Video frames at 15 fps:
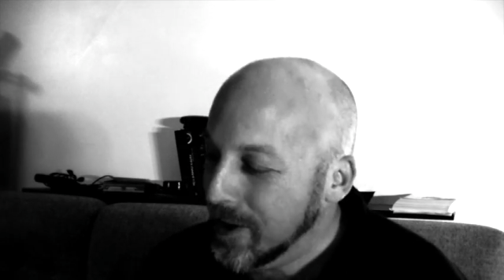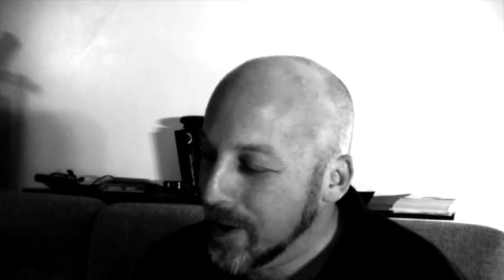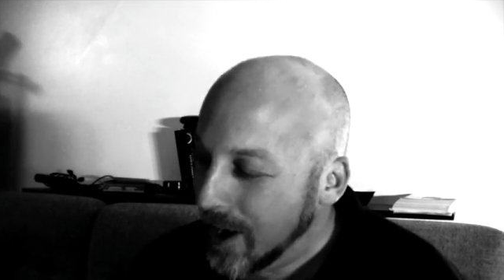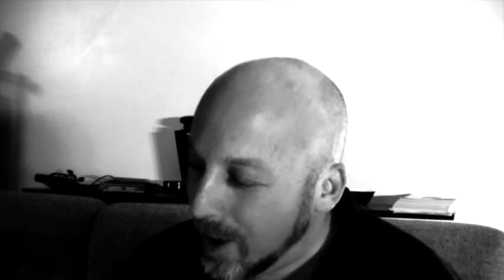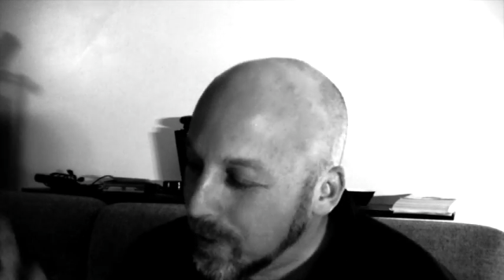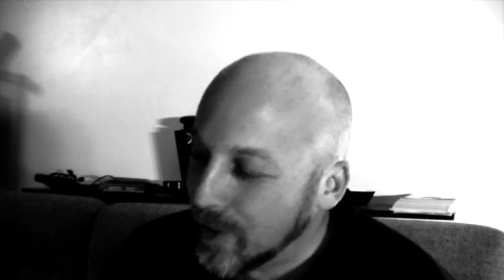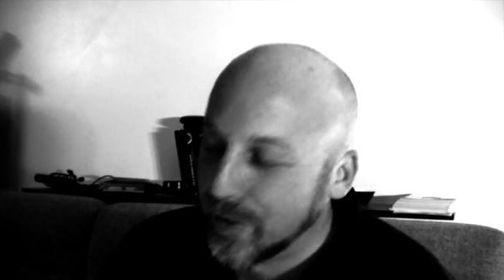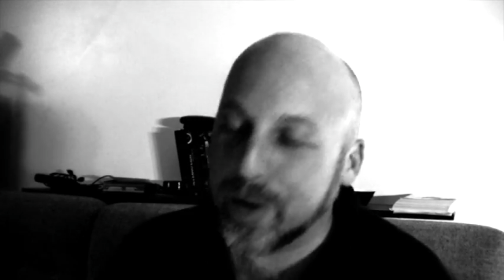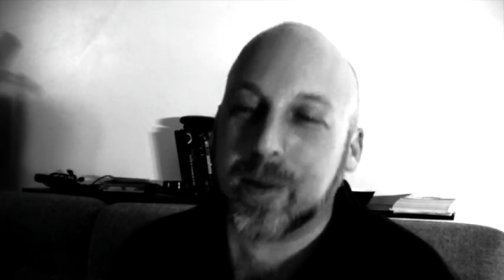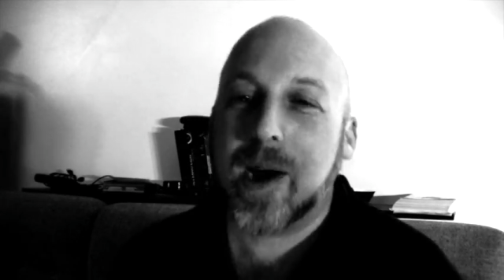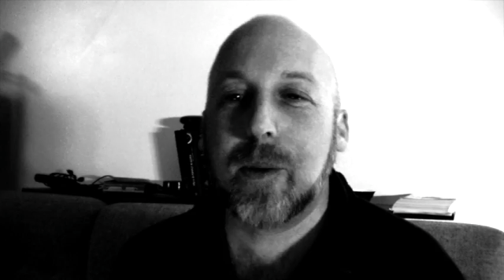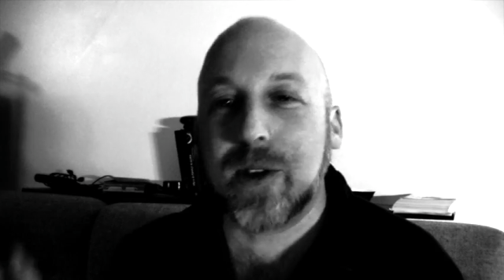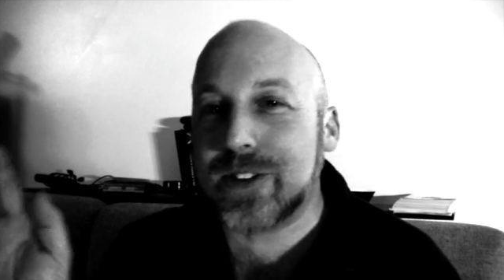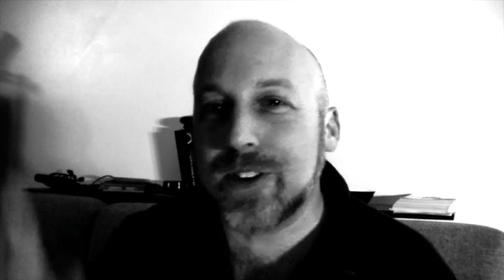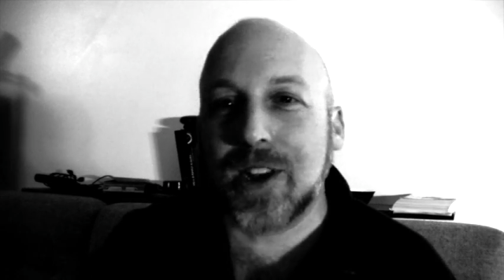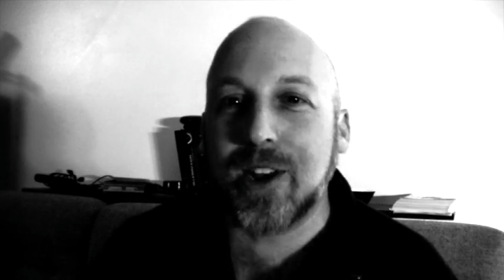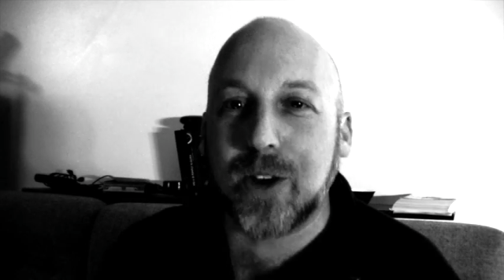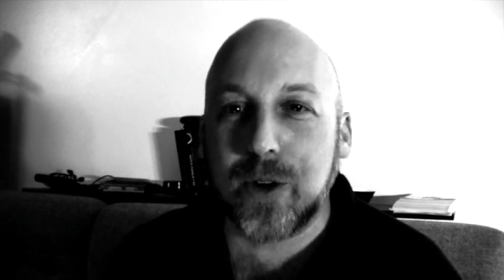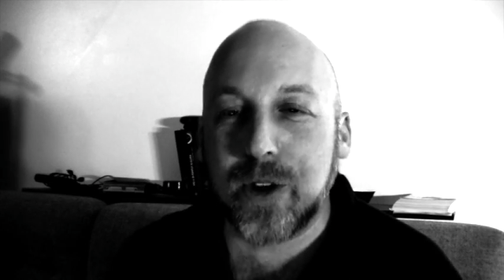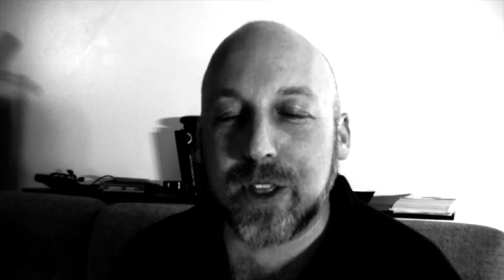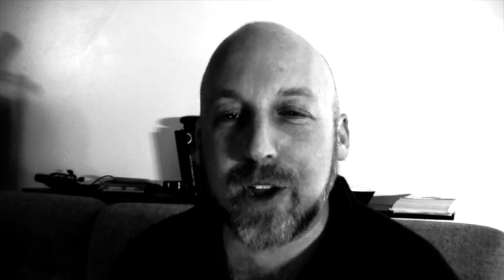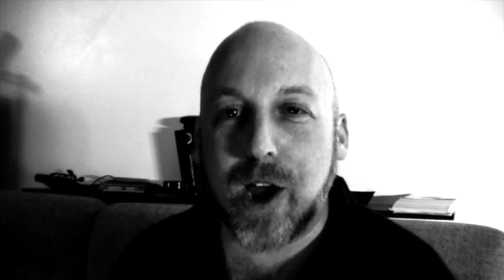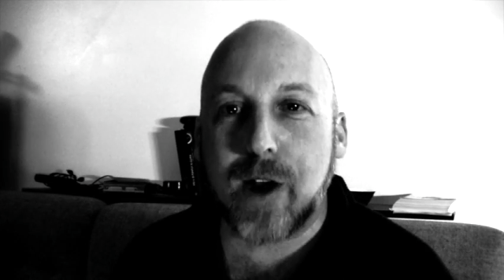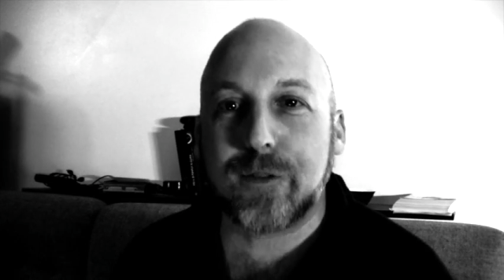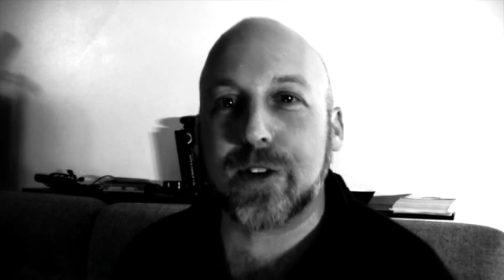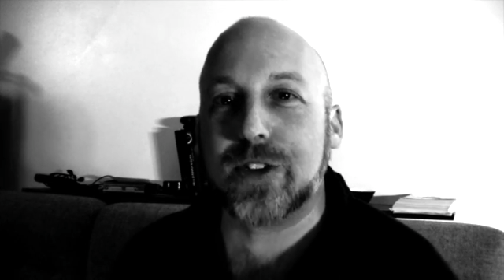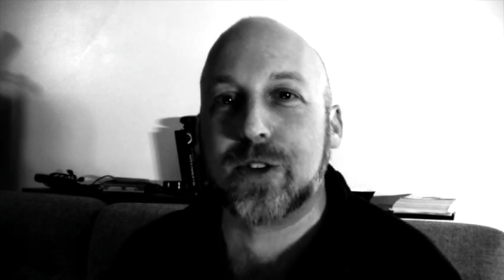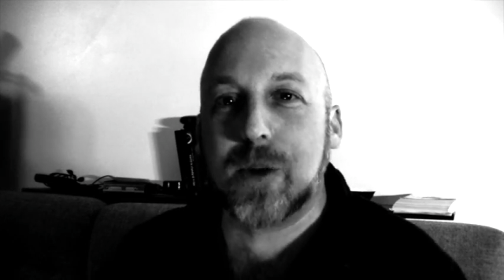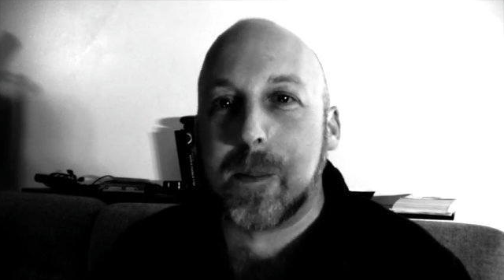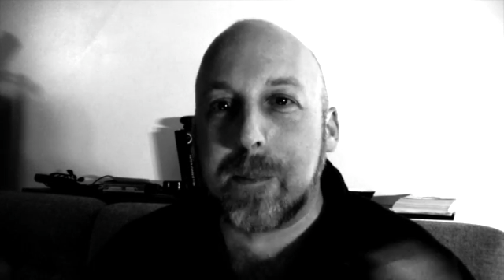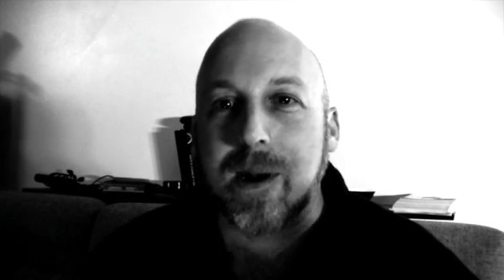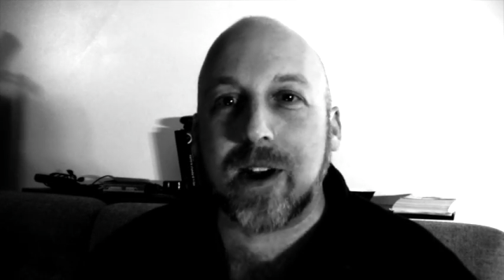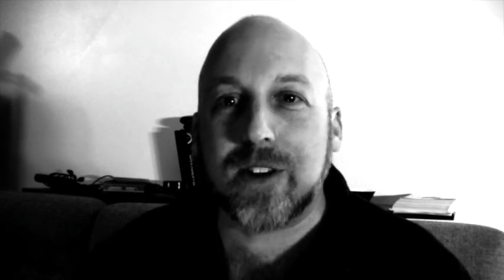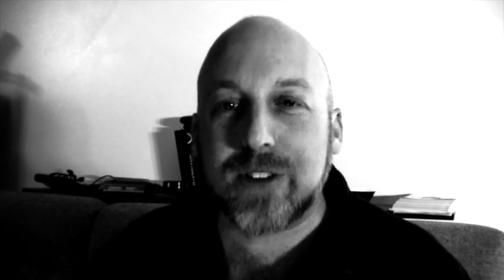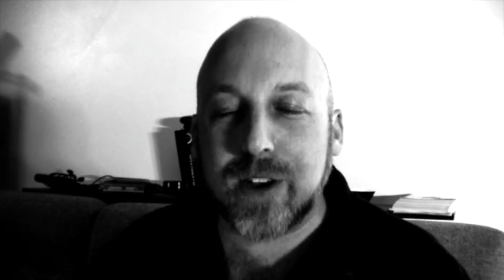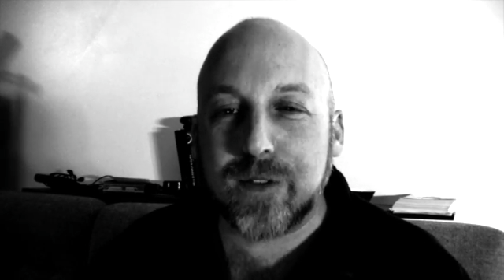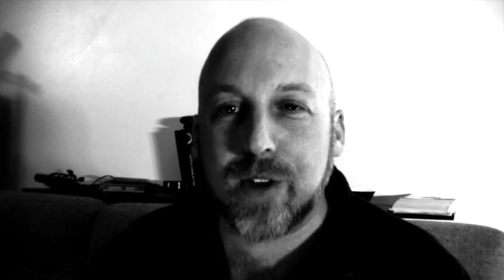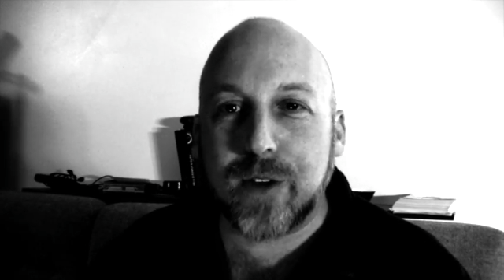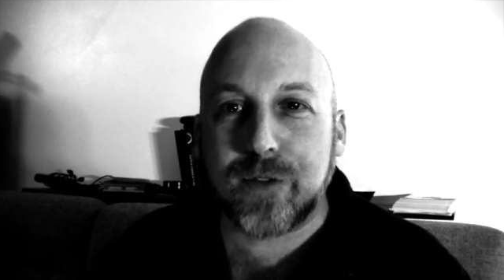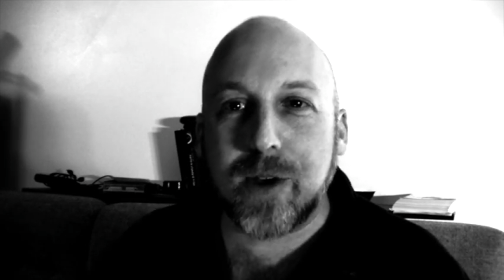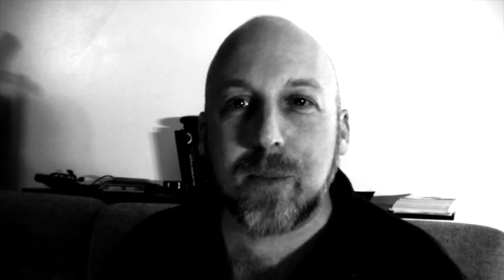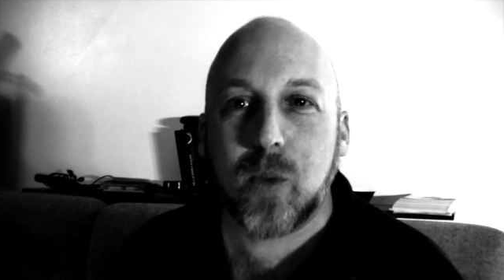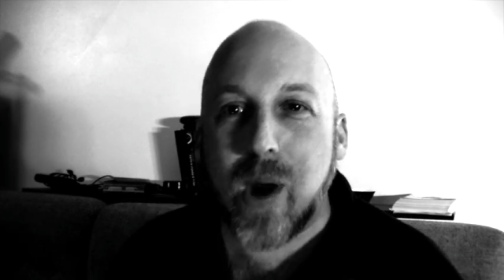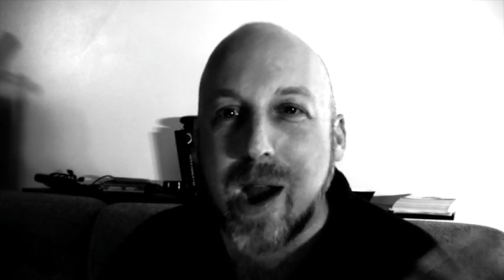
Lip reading: However, I wasn't going to go to the conference to embarrass AVFM.